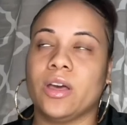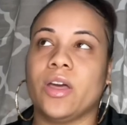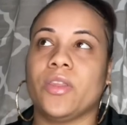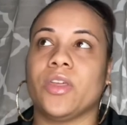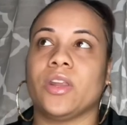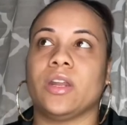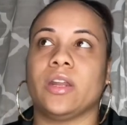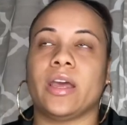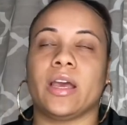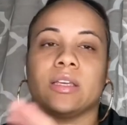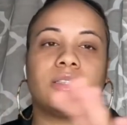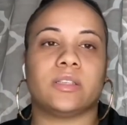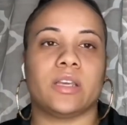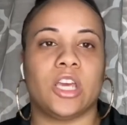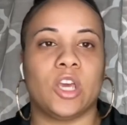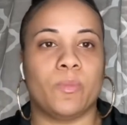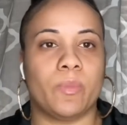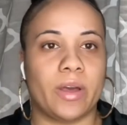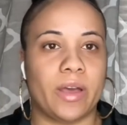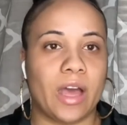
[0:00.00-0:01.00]
the next day
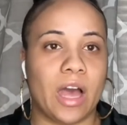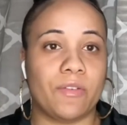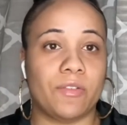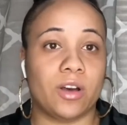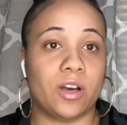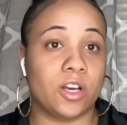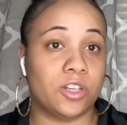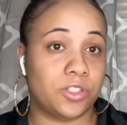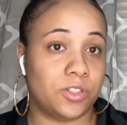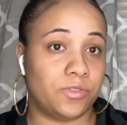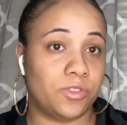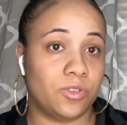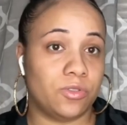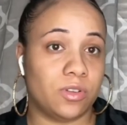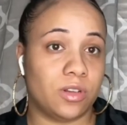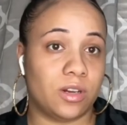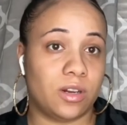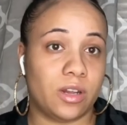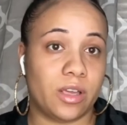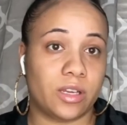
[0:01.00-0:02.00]
you might have 100 views
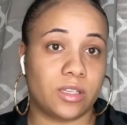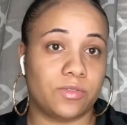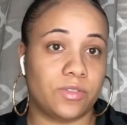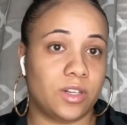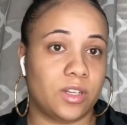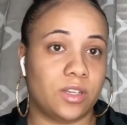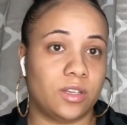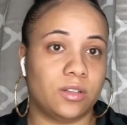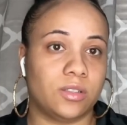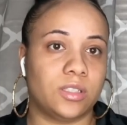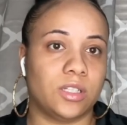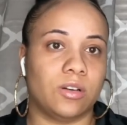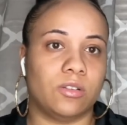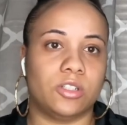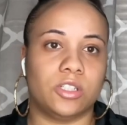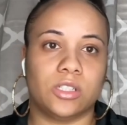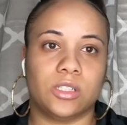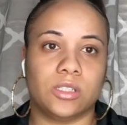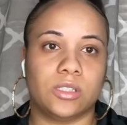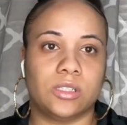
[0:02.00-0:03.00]
on the next video. So
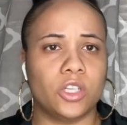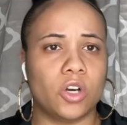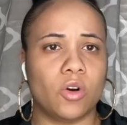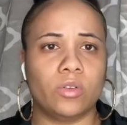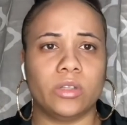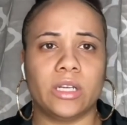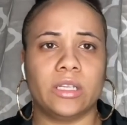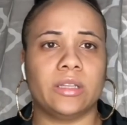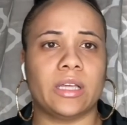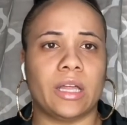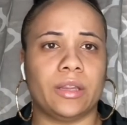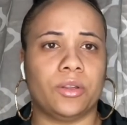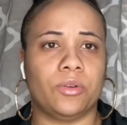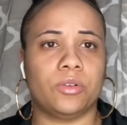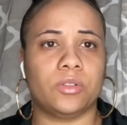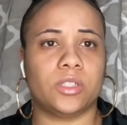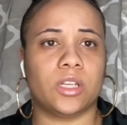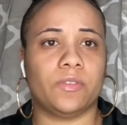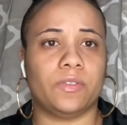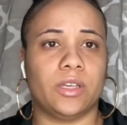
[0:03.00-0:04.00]
just don't let that little
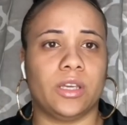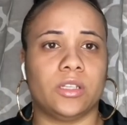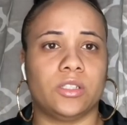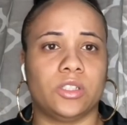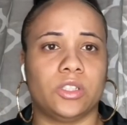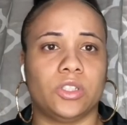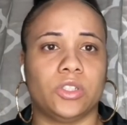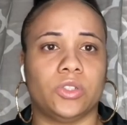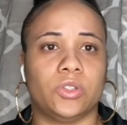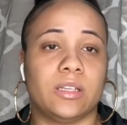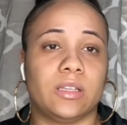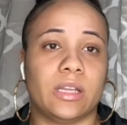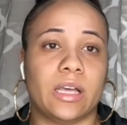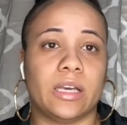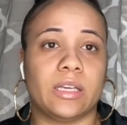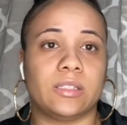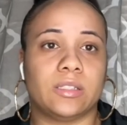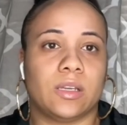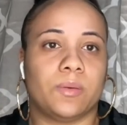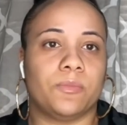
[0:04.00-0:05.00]
stuff get to you.
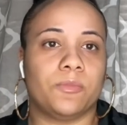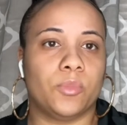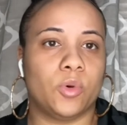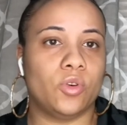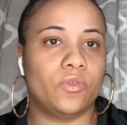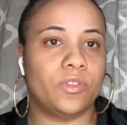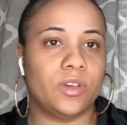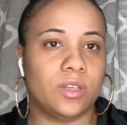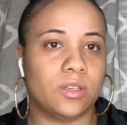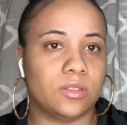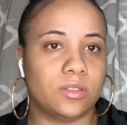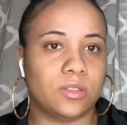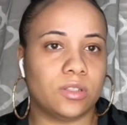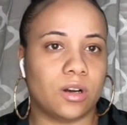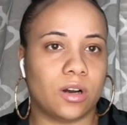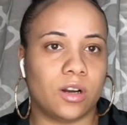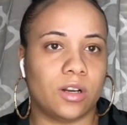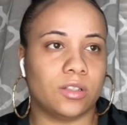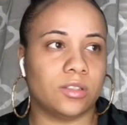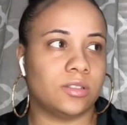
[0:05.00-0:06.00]
Like, some movie
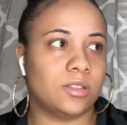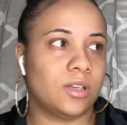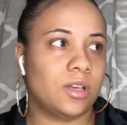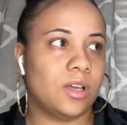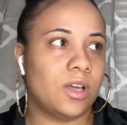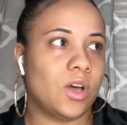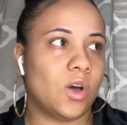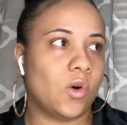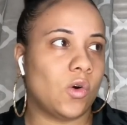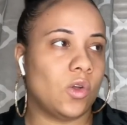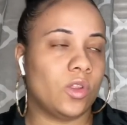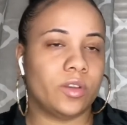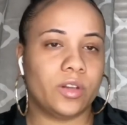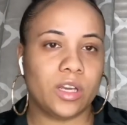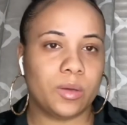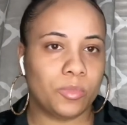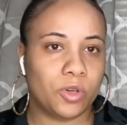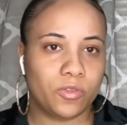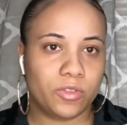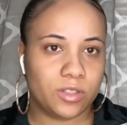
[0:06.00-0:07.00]
stars, all of their
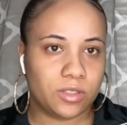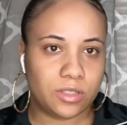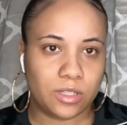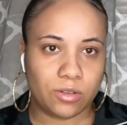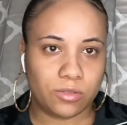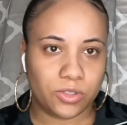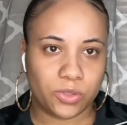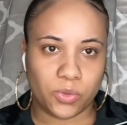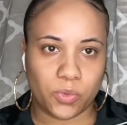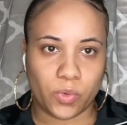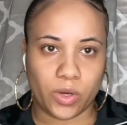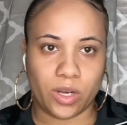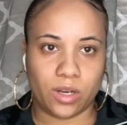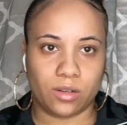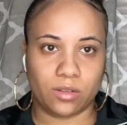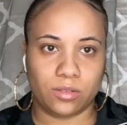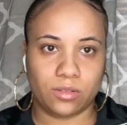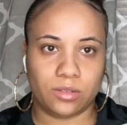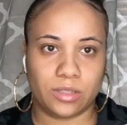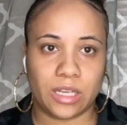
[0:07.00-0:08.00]
movies don't do
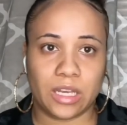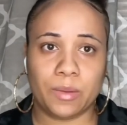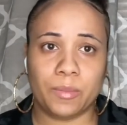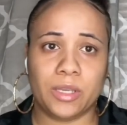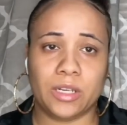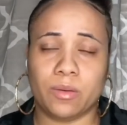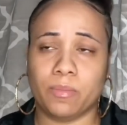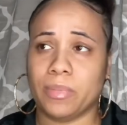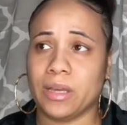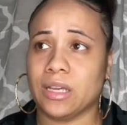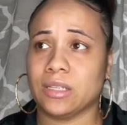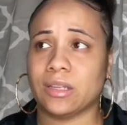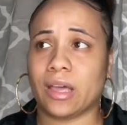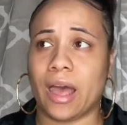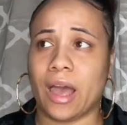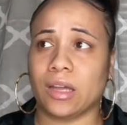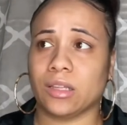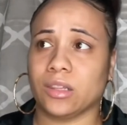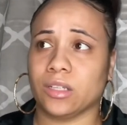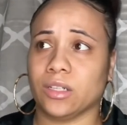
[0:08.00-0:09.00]
well. They could be the best
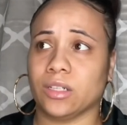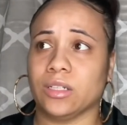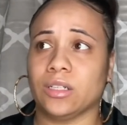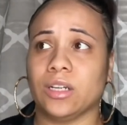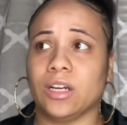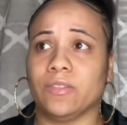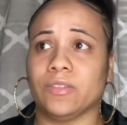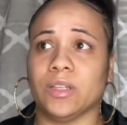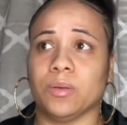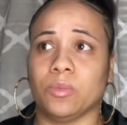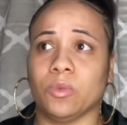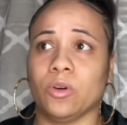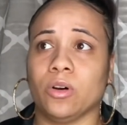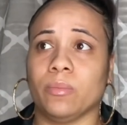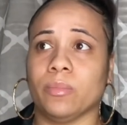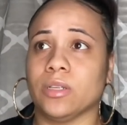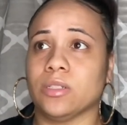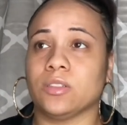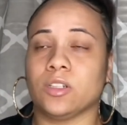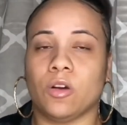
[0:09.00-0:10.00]
actor of them all,
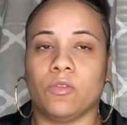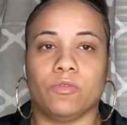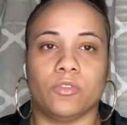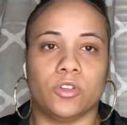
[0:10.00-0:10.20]
but some